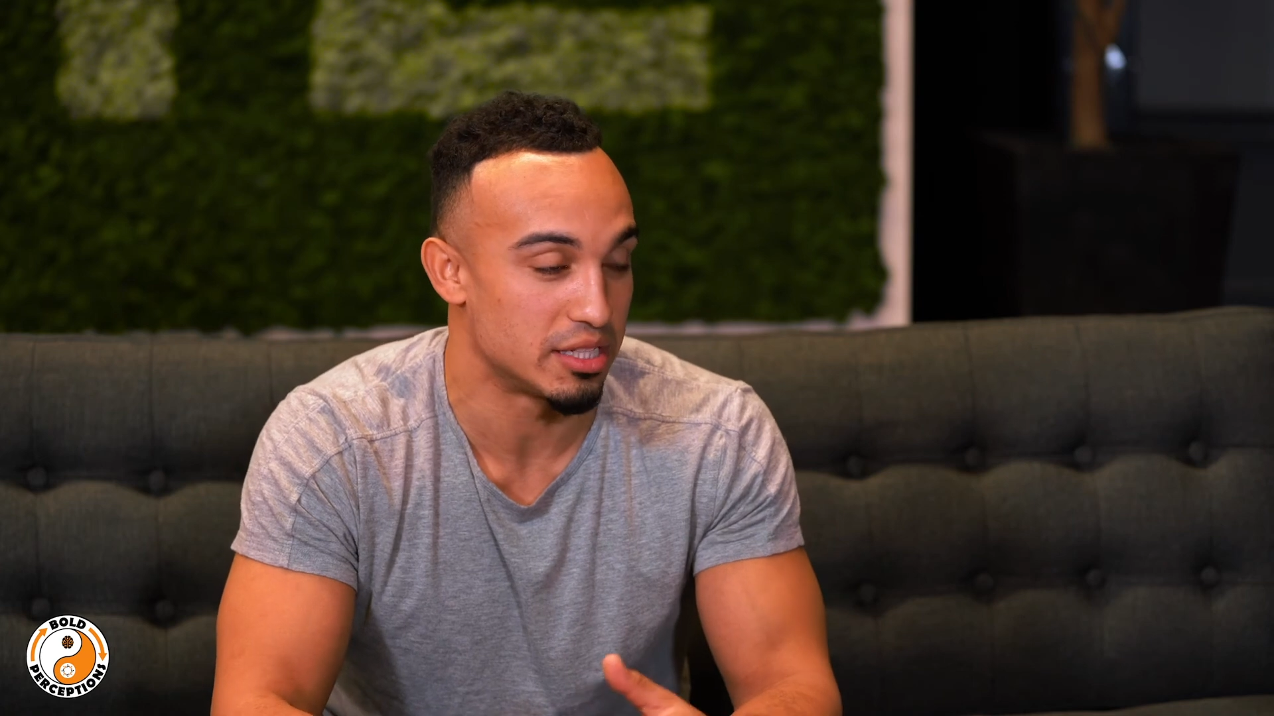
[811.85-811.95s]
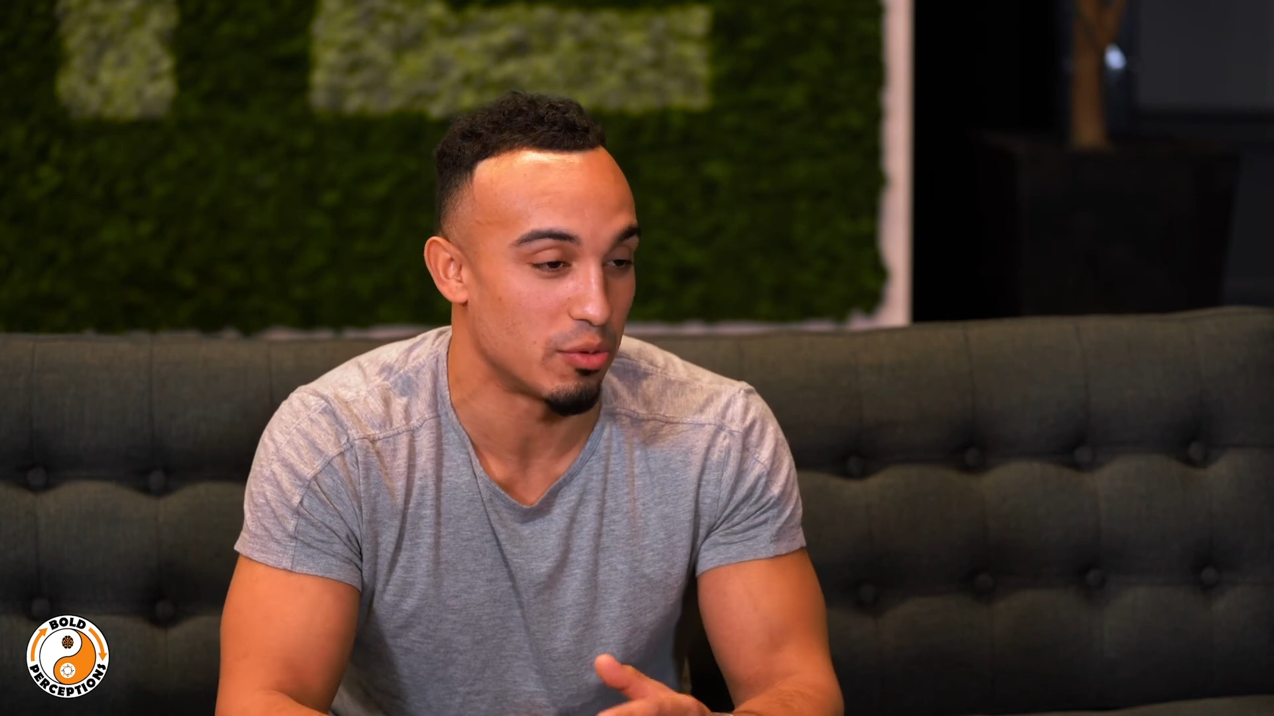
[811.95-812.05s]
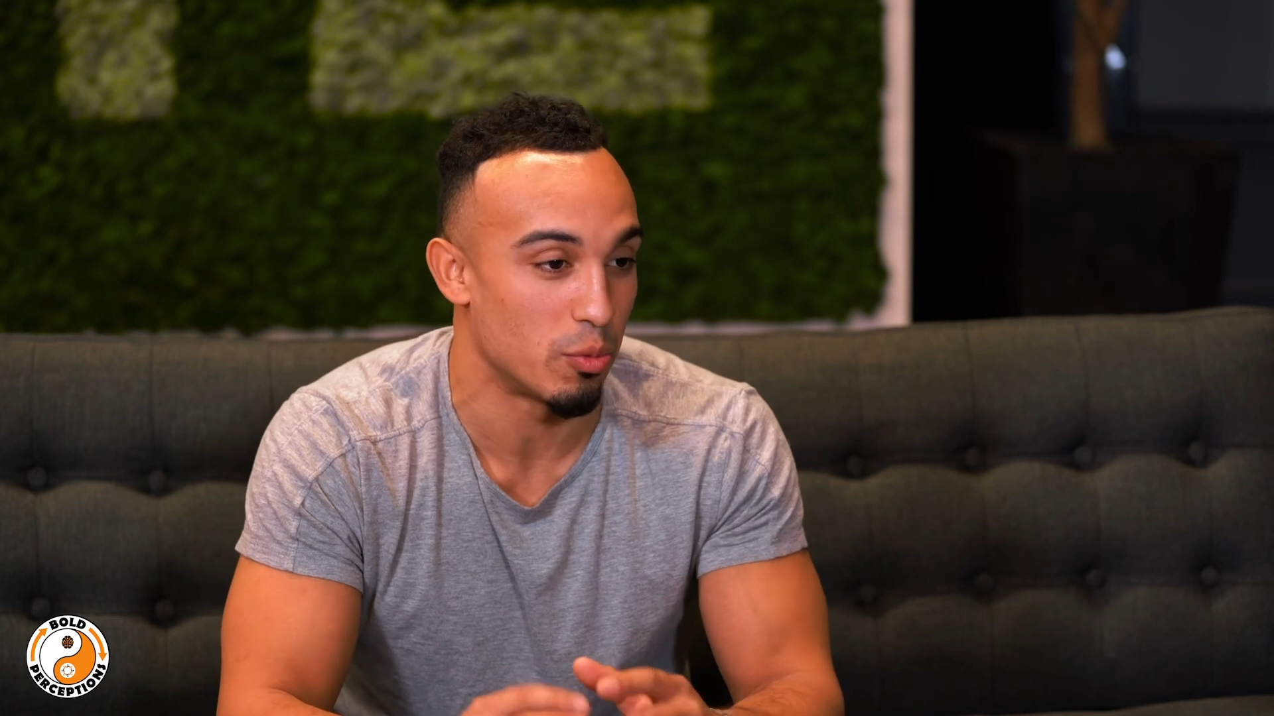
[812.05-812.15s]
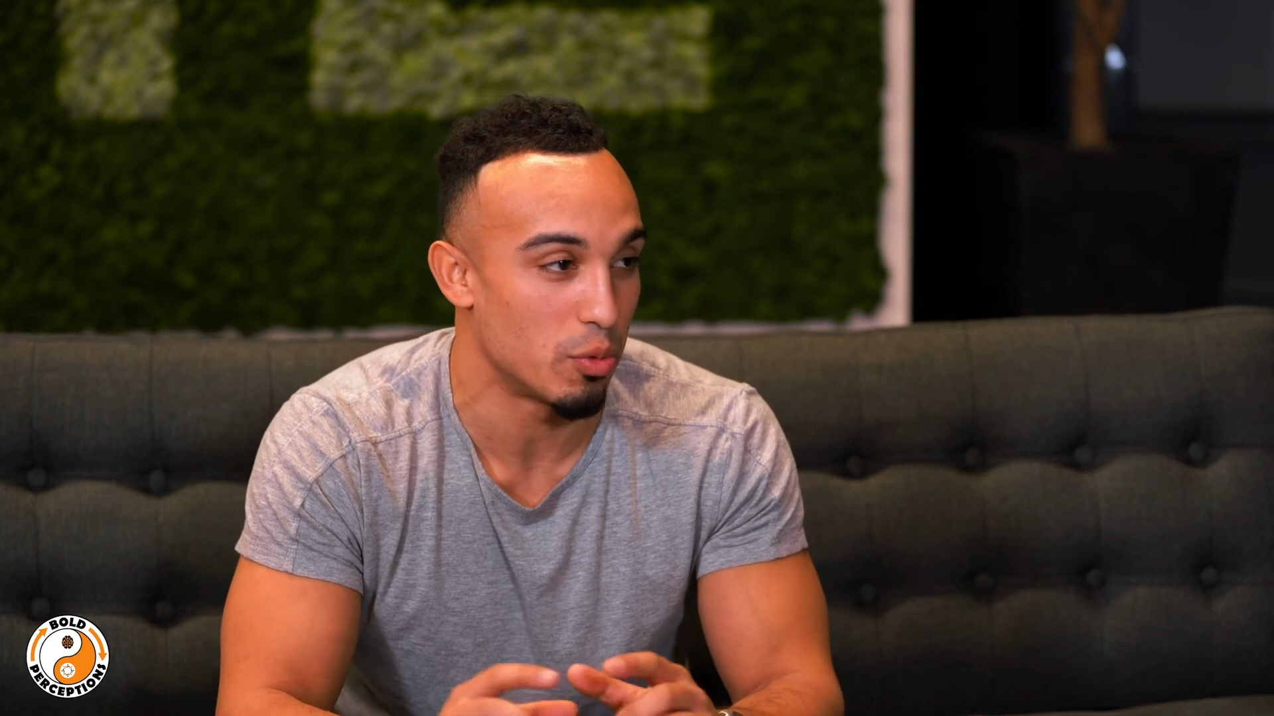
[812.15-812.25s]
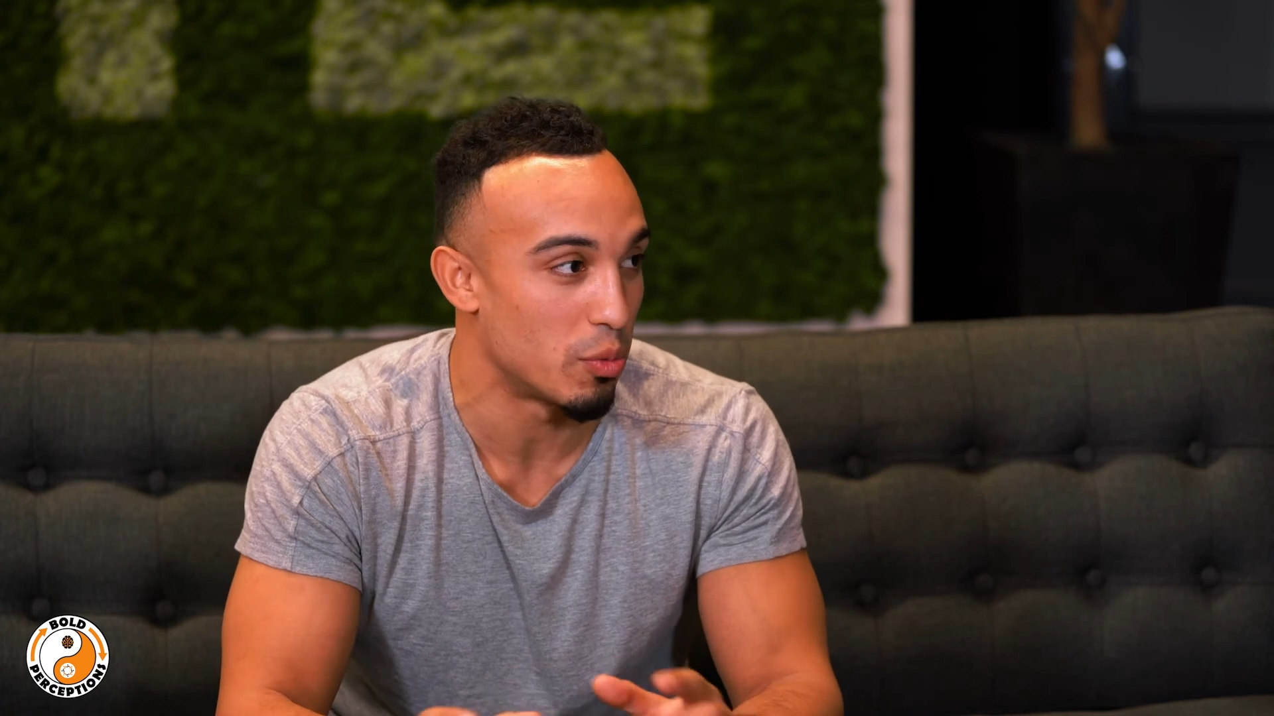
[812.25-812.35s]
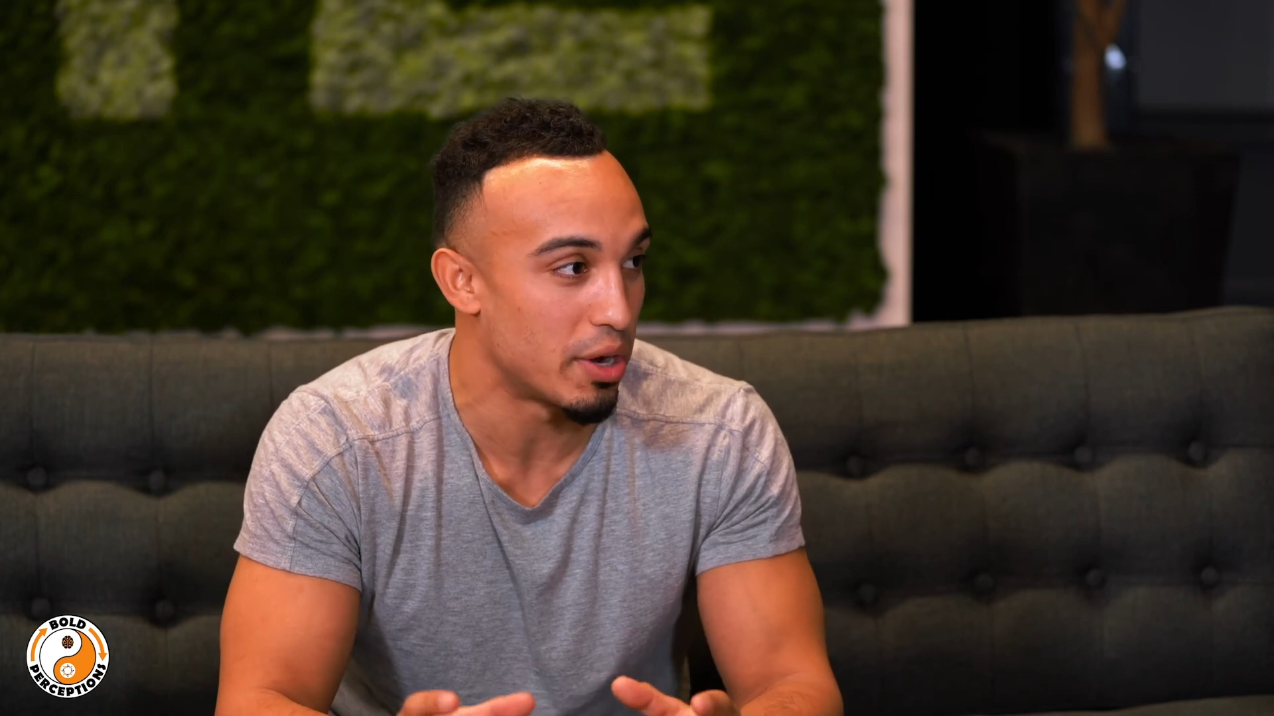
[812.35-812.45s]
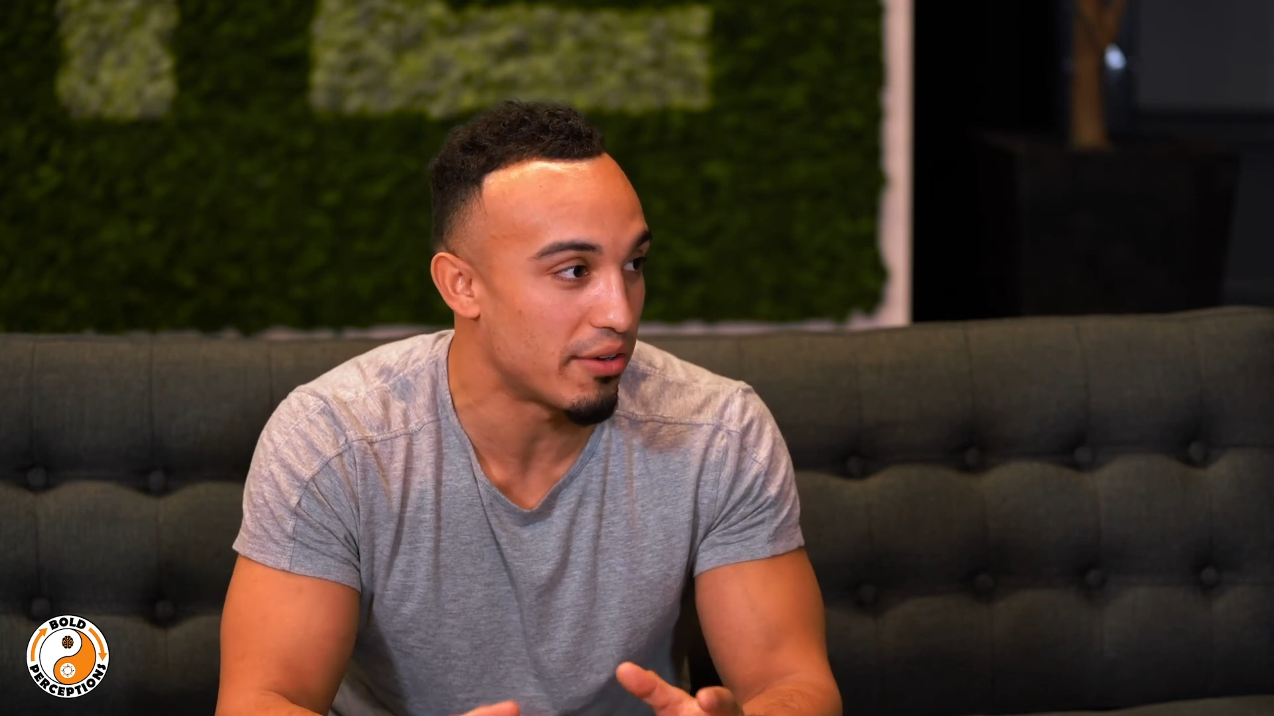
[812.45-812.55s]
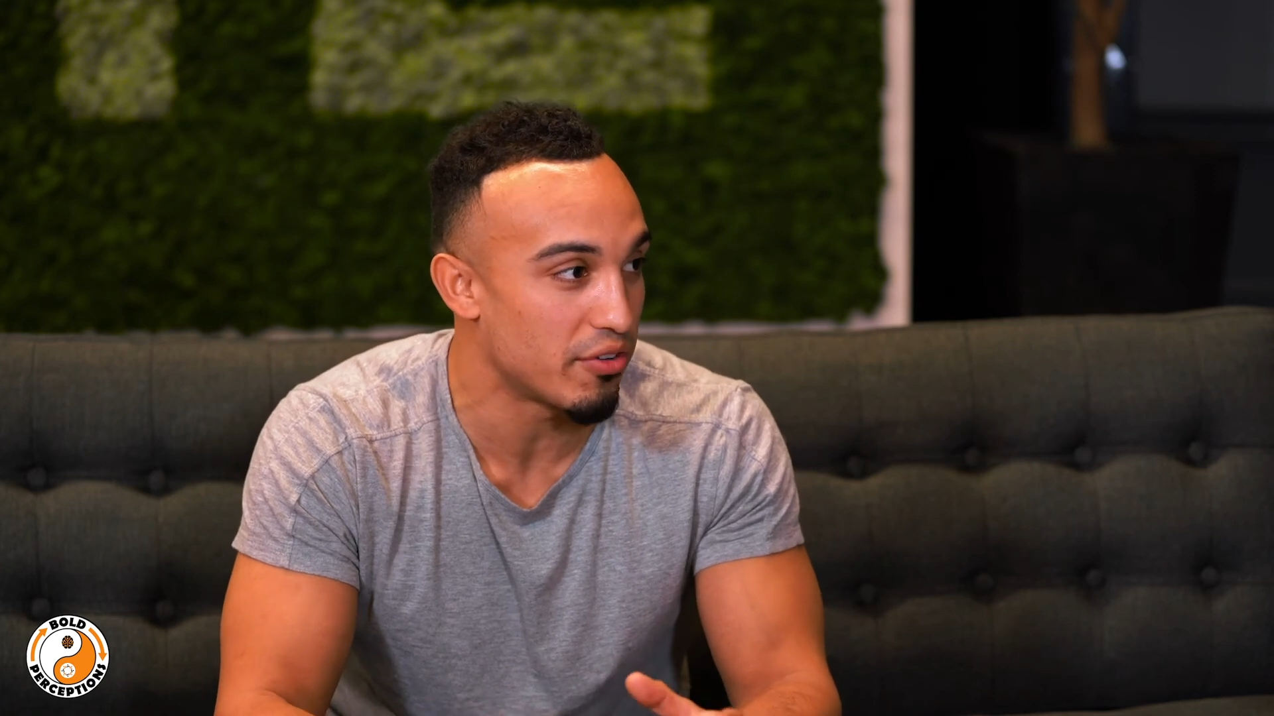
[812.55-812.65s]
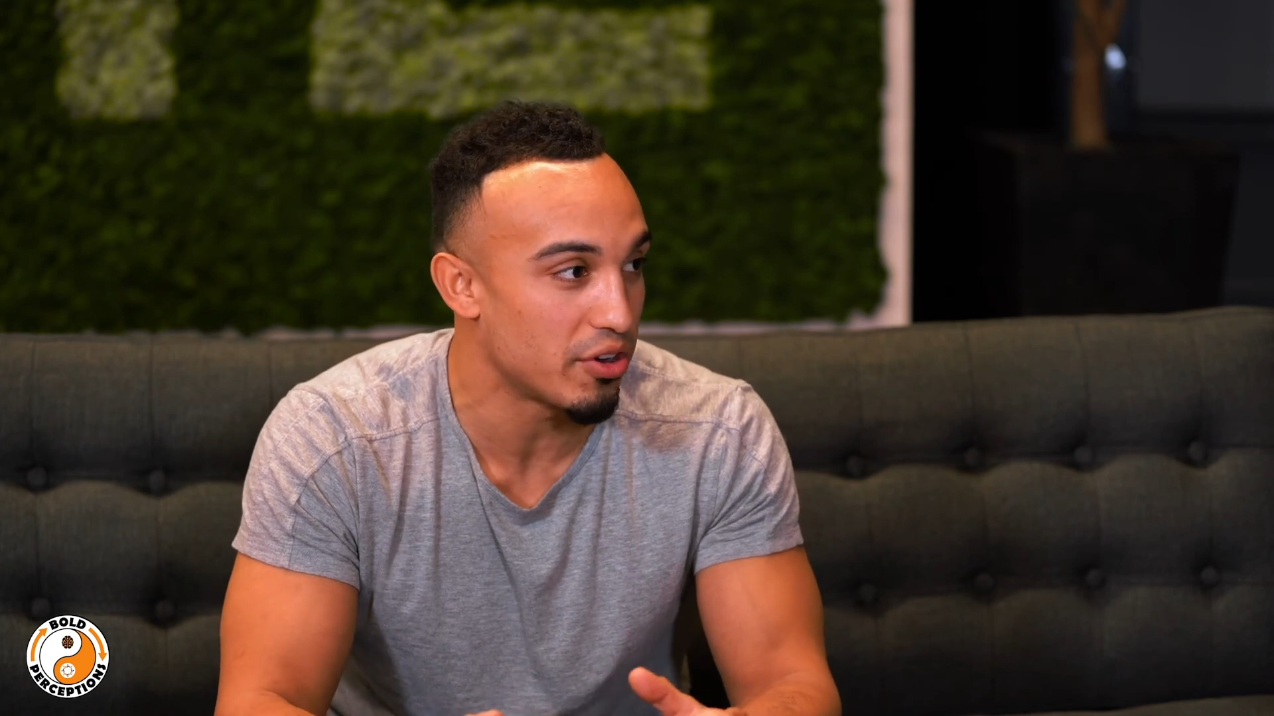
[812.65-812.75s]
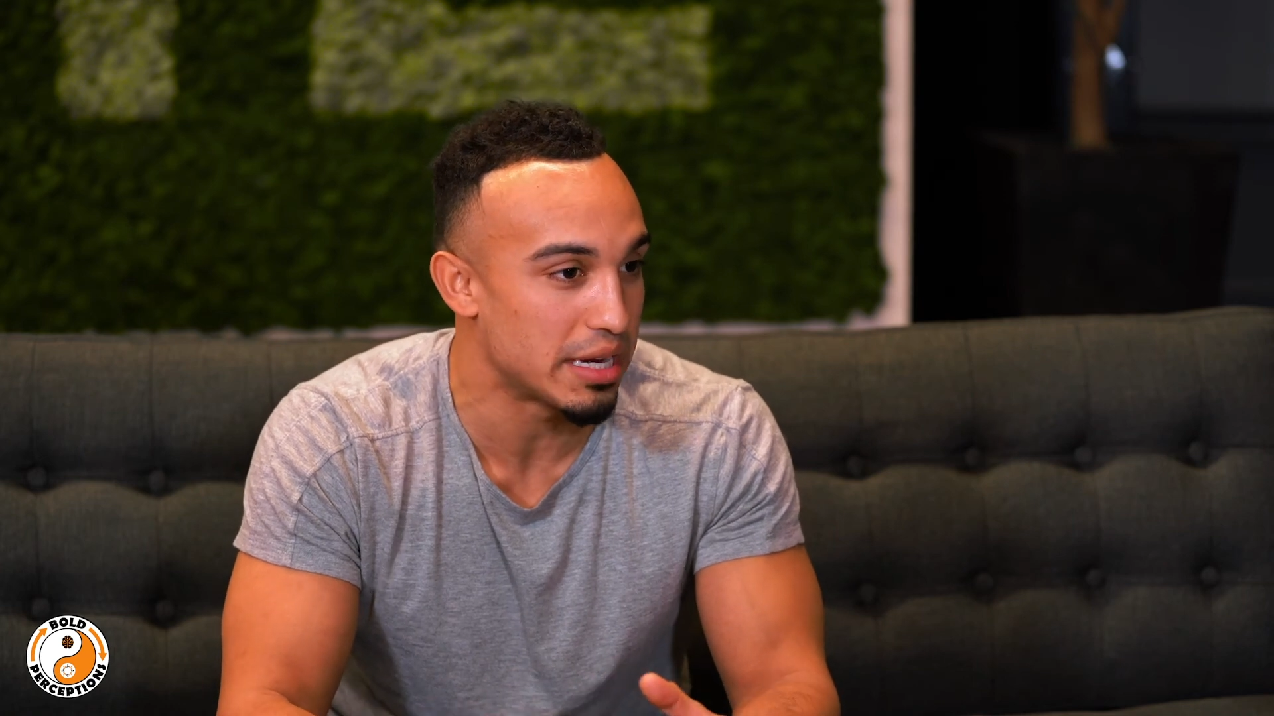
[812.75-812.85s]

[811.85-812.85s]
to whatever